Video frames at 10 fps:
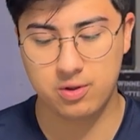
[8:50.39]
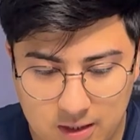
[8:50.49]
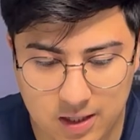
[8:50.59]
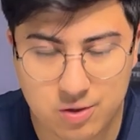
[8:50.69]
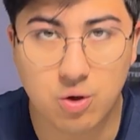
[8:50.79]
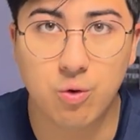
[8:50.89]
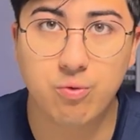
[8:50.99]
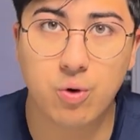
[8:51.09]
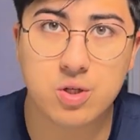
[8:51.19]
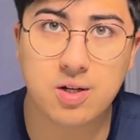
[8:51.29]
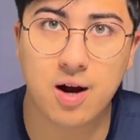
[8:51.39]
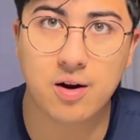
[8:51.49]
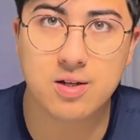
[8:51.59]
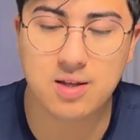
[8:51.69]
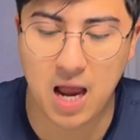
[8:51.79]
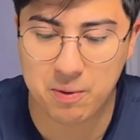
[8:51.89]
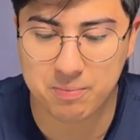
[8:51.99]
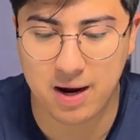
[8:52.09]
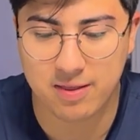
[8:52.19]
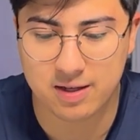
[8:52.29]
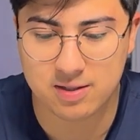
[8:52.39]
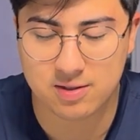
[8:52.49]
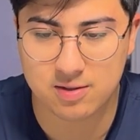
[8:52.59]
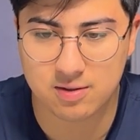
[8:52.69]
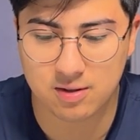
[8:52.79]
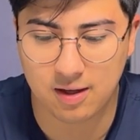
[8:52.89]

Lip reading: Yeah, so 4 stars. I would buy this